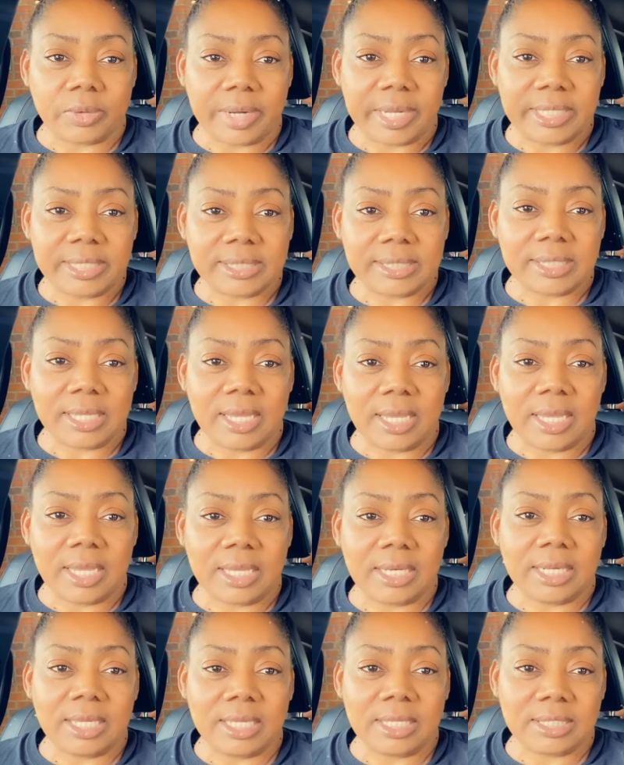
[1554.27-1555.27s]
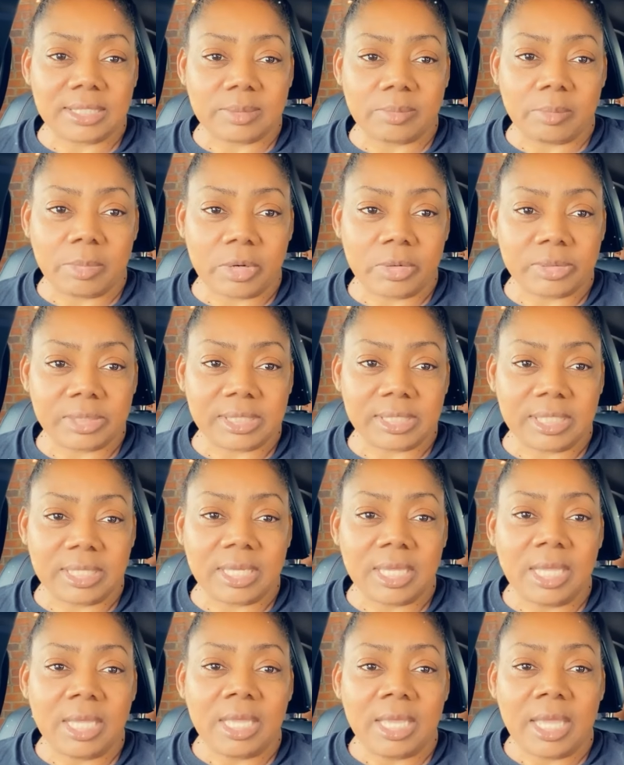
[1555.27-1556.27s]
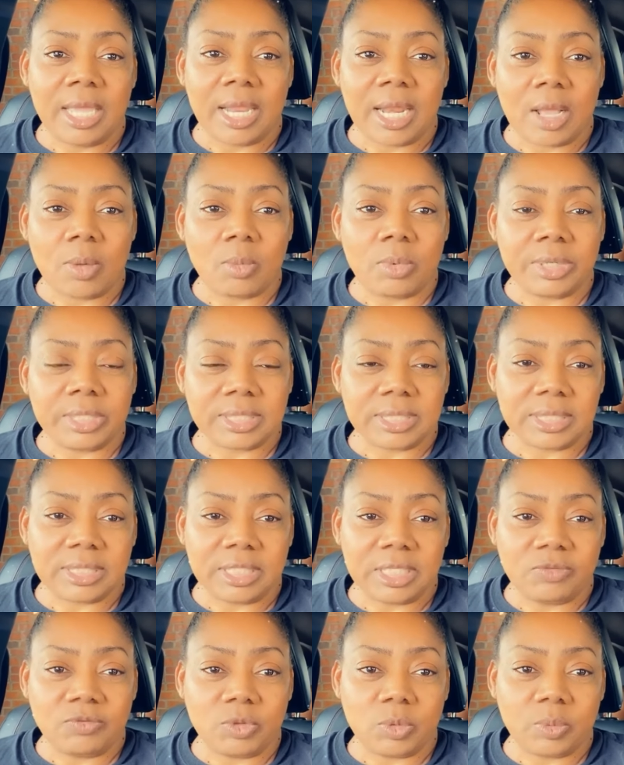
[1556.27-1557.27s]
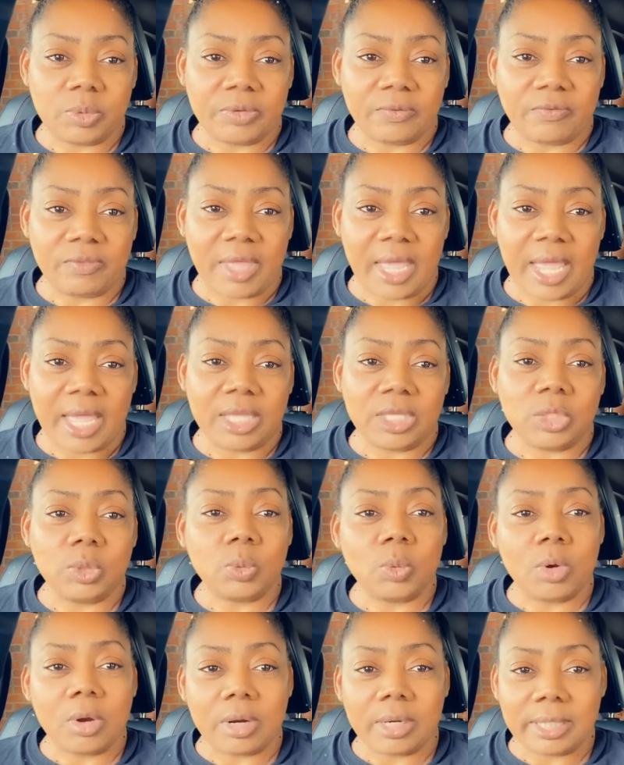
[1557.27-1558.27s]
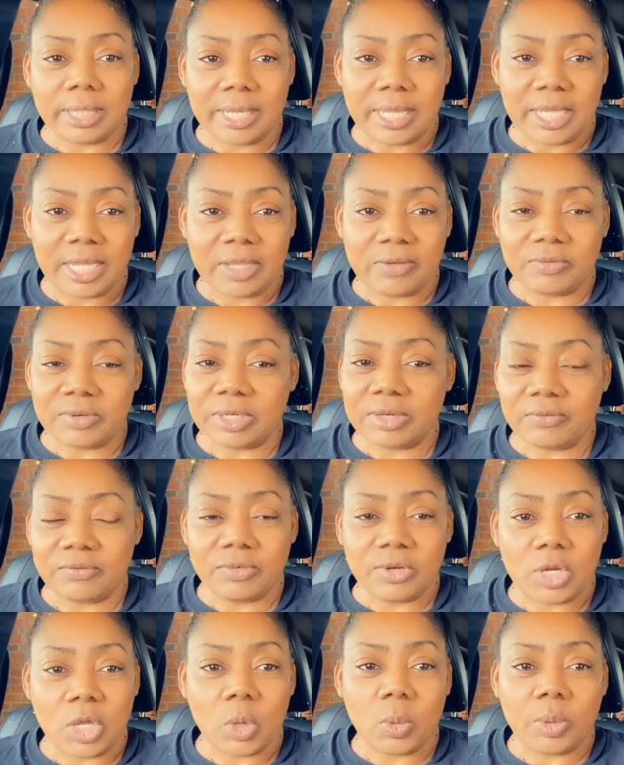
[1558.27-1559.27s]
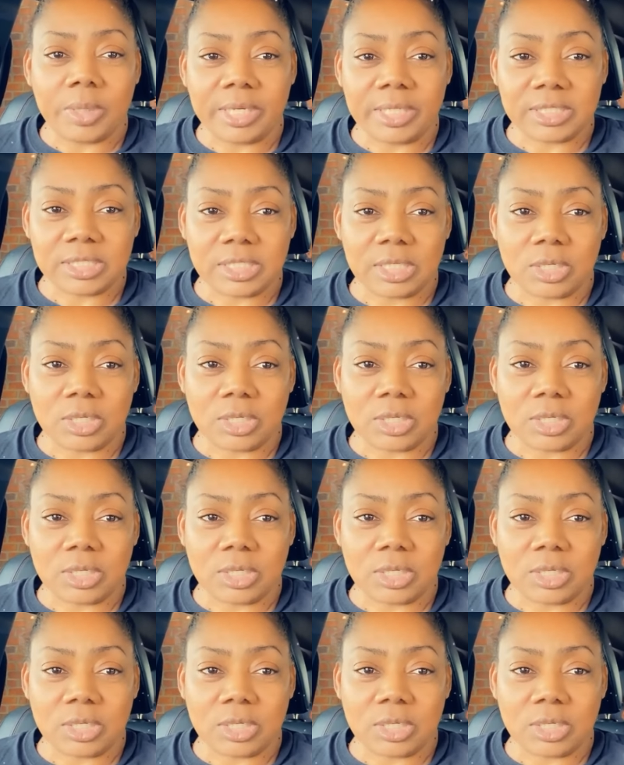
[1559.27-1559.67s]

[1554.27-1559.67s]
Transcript: grace and his mercy. And I want to leave you with that. You are loved. And if no one has